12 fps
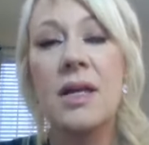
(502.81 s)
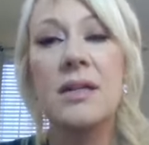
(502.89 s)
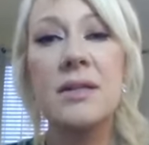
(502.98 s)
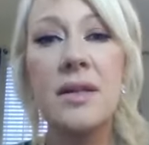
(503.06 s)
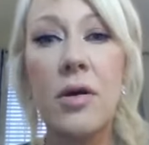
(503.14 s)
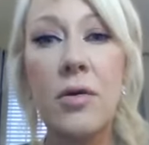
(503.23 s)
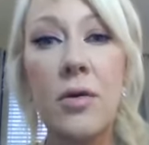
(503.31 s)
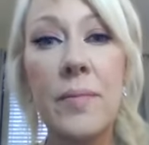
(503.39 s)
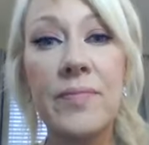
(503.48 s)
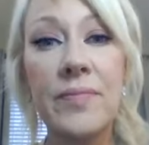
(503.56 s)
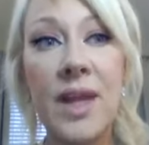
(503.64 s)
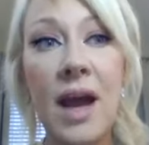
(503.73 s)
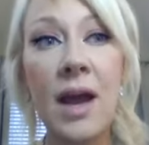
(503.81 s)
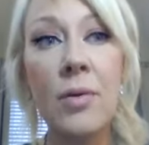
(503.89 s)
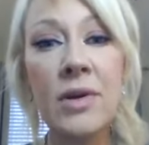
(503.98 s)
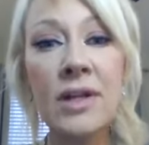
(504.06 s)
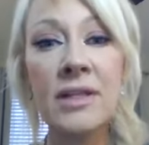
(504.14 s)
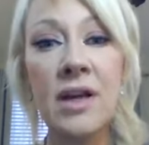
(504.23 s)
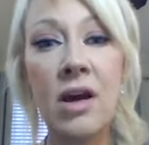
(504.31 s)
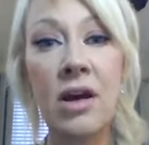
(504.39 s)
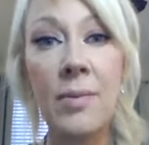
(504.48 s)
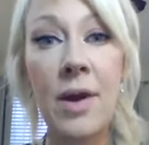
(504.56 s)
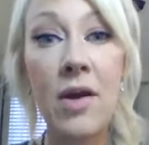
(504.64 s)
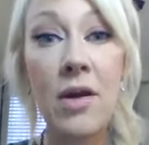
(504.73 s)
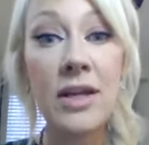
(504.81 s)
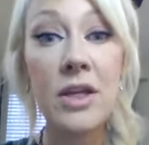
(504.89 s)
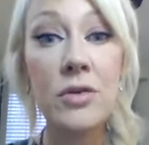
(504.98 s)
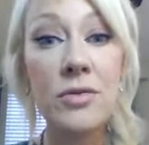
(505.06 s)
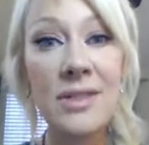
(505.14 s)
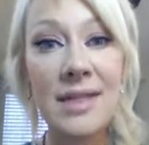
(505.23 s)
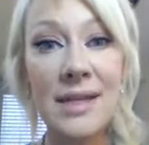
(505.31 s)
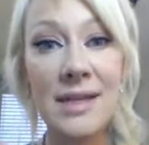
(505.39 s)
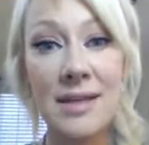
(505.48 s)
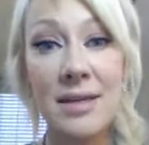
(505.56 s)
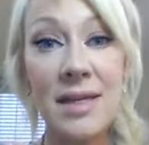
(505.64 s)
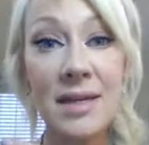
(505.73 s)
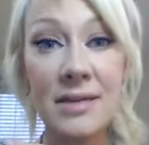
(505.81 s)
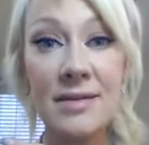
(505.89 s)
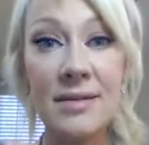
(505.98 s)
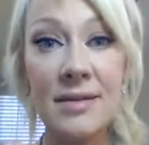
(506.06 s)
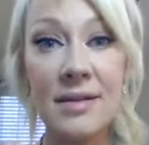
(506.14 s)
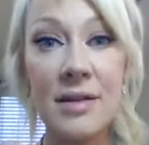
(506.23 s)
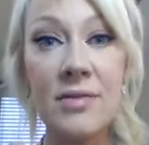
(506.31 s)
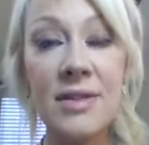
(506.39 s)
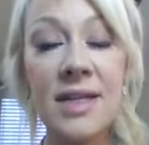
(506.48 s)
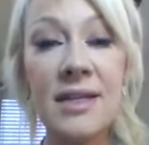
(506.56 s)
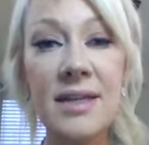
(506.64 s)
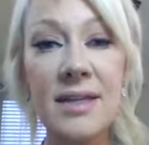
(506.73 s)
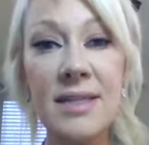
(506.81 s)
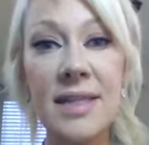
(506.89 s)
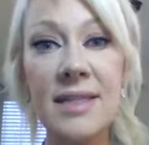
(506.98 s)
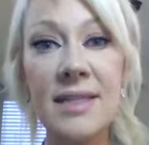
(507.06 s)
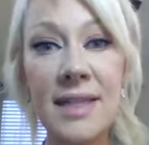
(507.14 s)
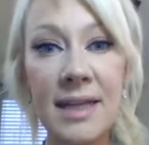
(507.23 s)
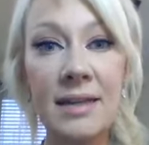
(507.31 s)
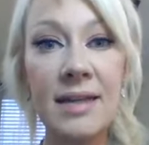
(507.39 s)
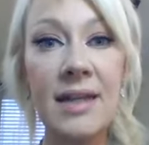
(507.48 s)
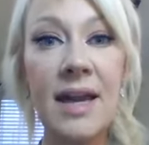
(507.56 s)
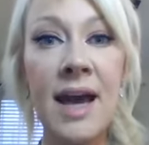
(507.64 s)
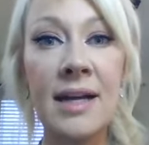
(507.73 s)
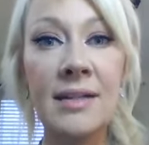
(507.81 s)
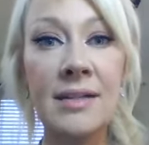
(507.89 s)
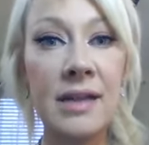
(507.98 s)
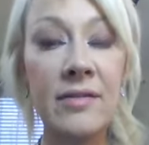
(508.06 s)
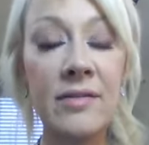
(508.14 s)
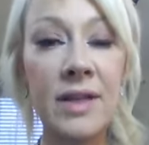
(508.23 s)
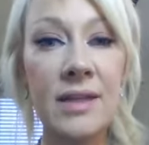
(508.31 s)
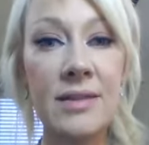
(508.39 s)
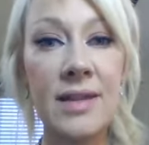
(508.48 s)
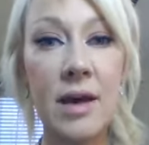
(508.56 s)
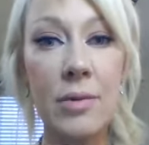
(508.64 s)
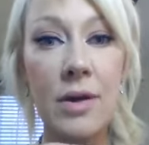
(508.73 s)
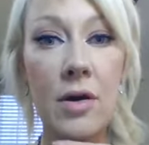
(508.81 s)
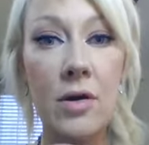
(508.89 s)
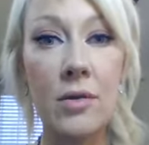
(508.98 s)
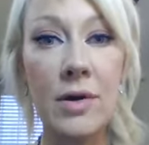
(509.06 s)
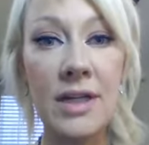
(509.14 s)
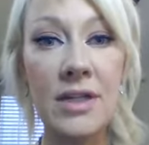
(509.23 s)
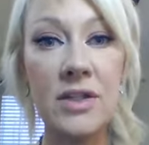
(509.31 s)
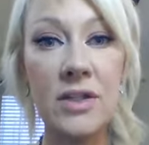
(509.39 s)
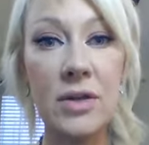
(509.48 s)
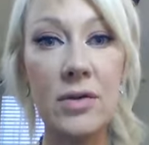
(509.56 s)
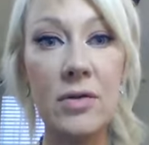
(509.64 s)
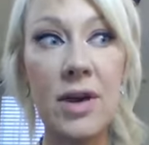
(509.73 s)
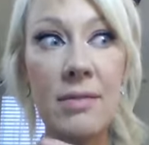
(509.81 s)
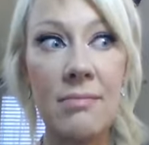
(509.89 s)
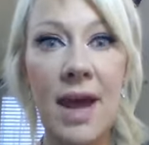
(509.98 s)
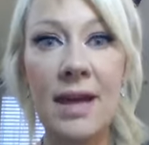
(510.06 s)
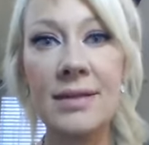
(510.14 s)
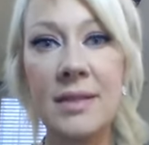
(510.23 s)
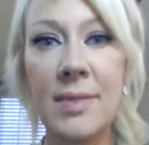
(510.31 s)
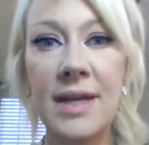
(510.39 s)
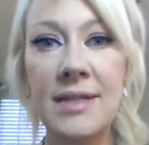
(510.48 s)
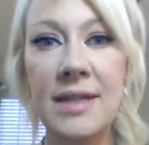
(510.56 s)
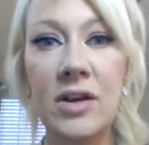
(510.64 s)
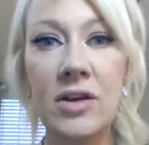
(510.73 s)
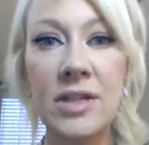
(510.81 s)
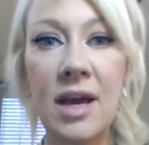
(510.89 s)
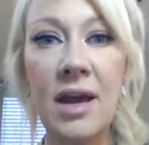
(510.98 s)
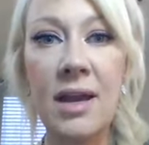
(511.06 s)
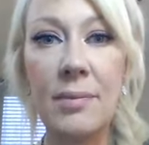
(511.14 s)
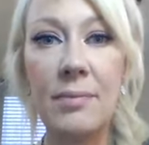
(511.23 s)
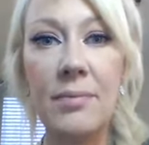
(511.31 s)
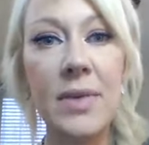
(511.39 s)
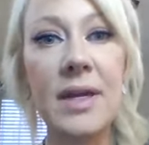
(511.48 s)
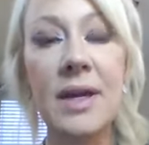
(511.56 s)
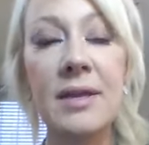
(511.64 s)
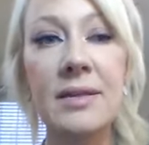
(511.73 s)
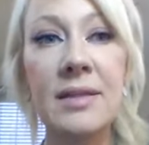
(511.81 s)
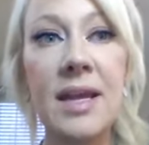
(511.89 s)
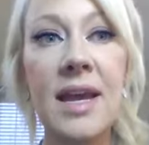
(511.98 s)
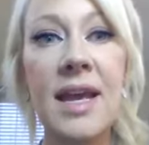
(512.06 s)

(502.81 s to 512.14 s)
So I want to talk about using NEAT, using these daily activities that we already do and maximizing our time, because